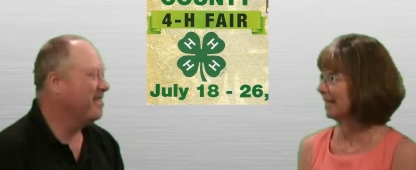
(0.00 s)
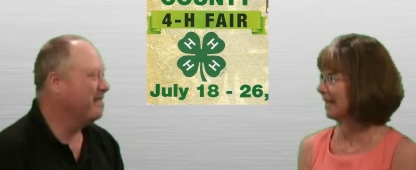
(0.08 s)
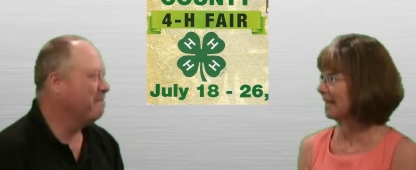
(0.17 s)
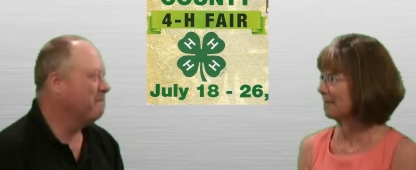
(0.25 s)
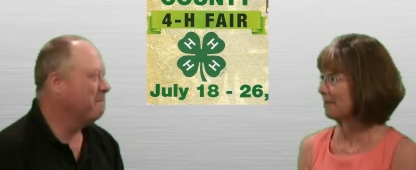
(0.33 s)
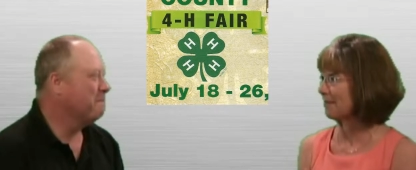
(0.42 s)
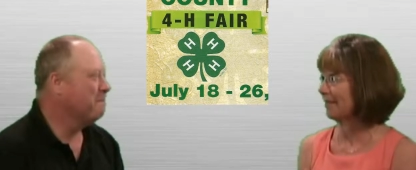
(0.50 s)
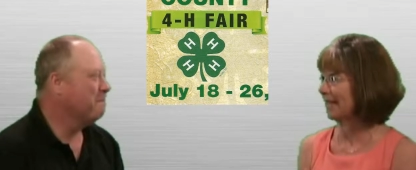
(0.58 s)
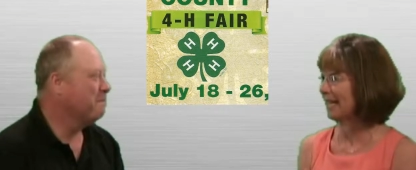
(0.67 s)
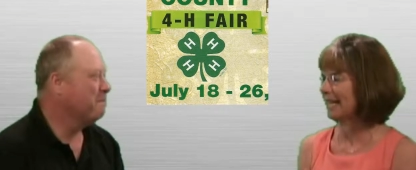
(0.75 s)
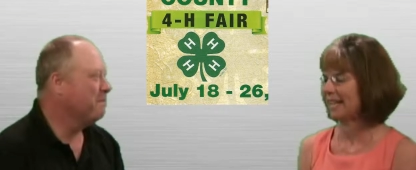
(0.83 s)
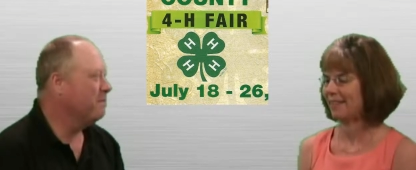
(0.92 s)
Speaker 1: to line up at
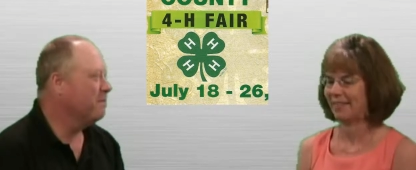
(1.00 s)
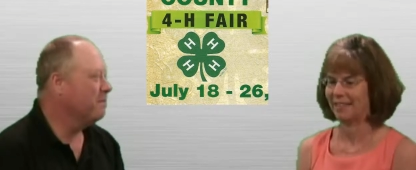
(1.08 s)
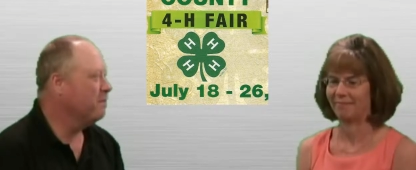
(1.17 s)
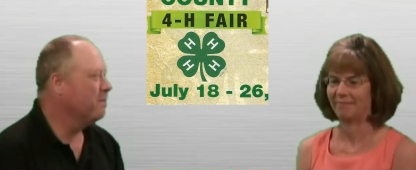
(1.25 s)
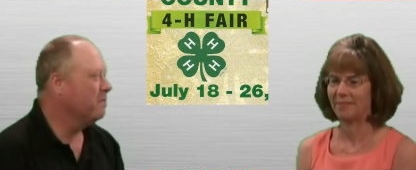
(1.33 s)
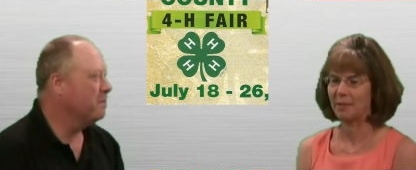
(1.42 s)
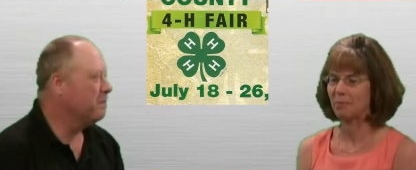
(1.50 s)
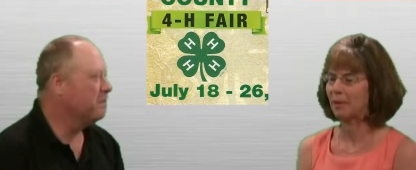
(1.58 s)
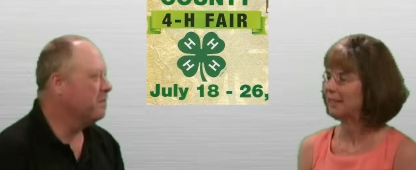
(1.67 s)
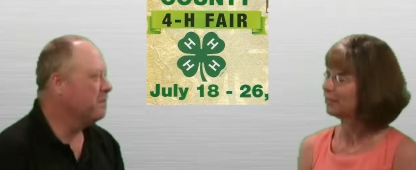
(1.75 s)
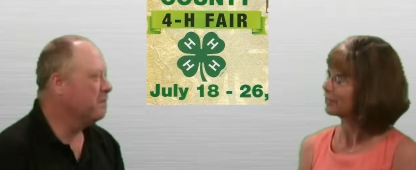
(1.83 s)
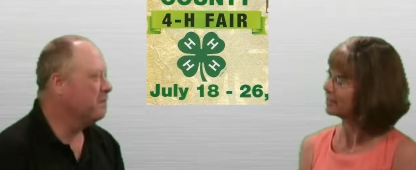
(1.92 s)
5, and the
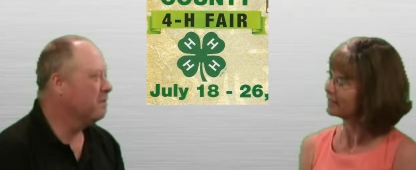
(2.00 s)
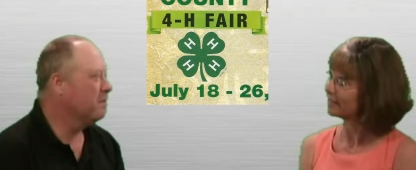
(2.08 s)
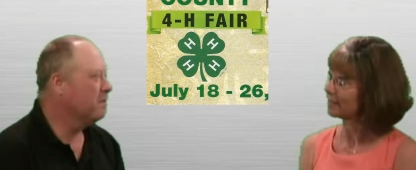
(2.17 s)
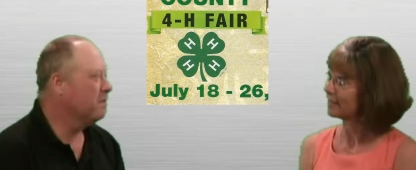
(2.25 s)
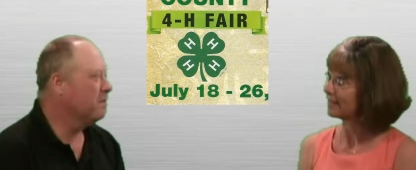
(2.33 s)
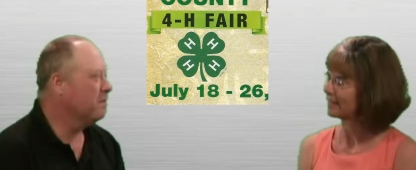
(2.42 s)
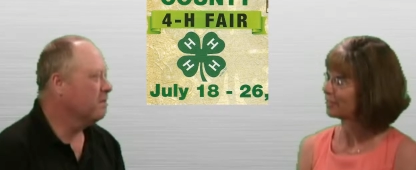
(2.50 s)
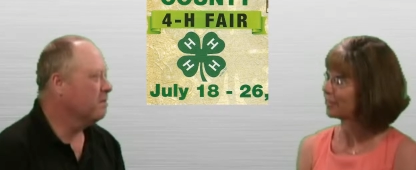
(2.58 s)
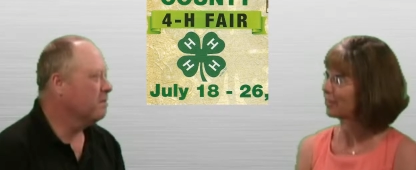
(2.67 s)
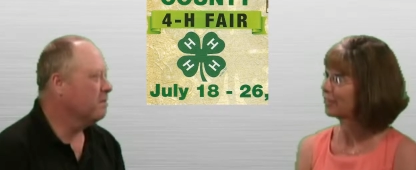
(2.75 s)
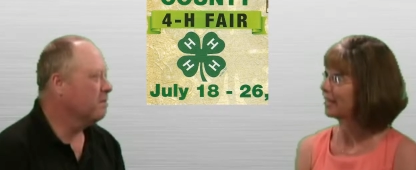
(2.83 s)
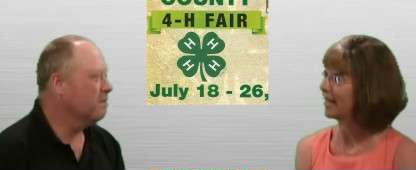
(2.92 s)
parade's going to start at
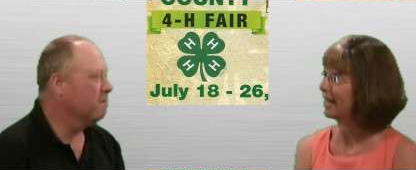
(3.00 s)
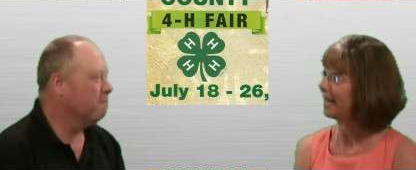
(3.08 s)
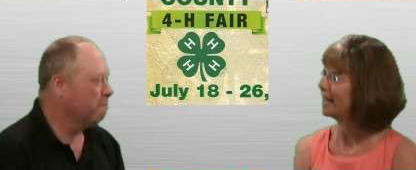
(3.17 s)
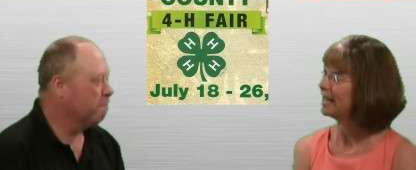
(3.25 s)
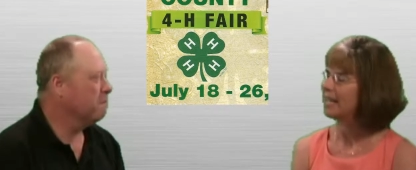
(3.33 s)
6.30,